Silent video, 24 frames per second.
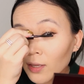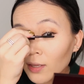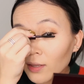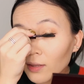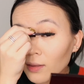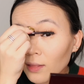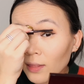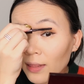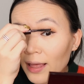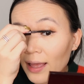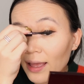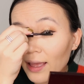
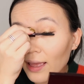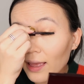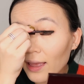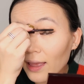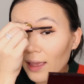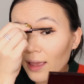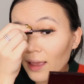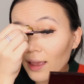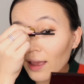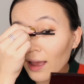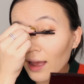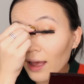
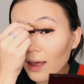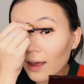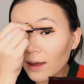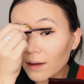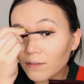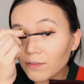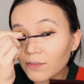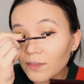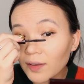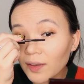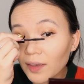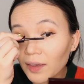they
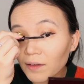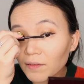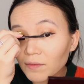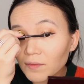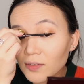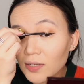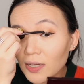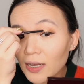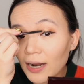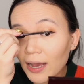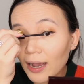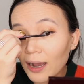have
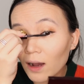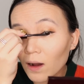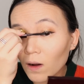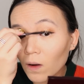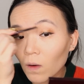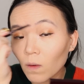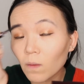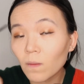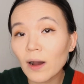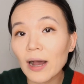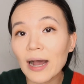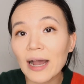gifted
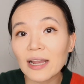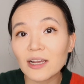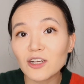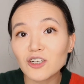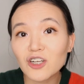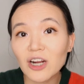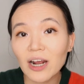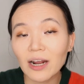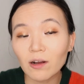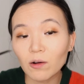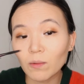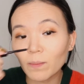out
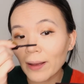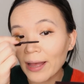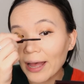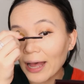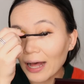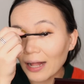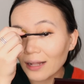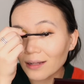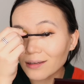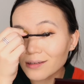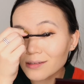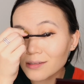eyeshadow
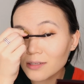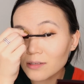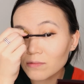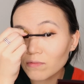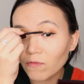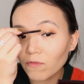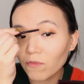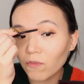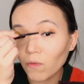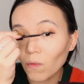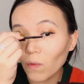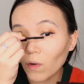palettes
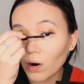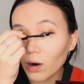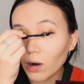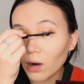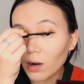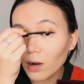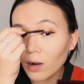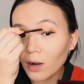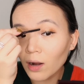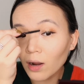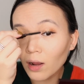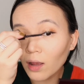
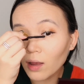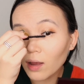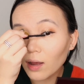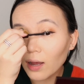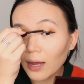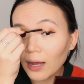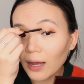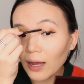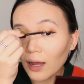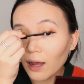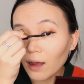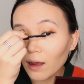for
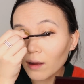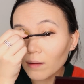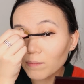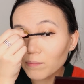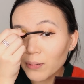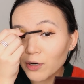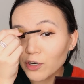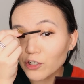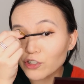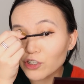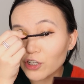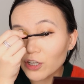
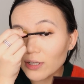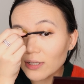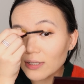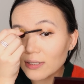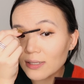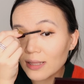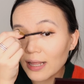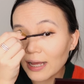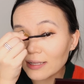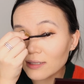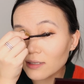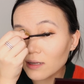
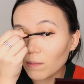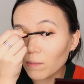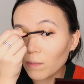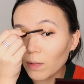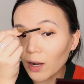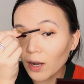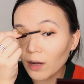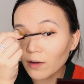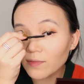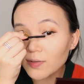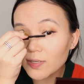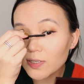purchase that's
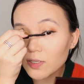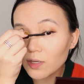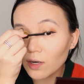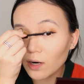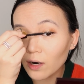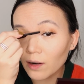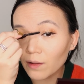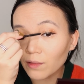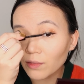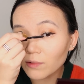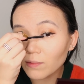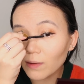above
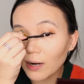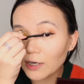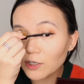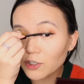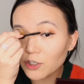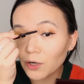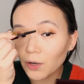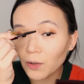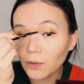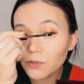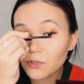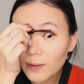certain
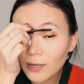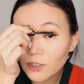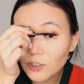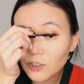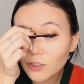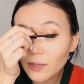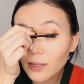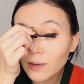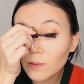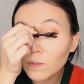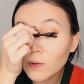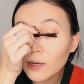thresholds,
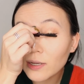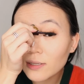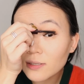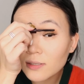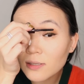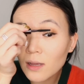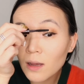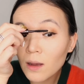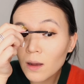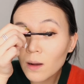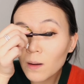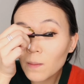especially
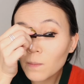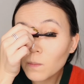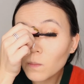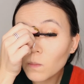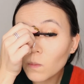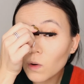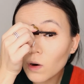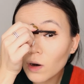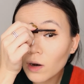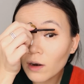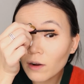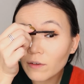with
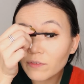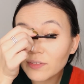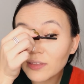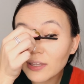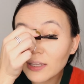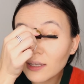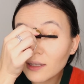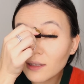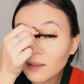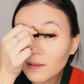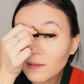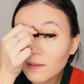more of
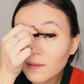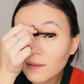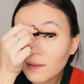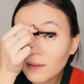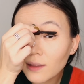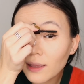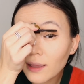these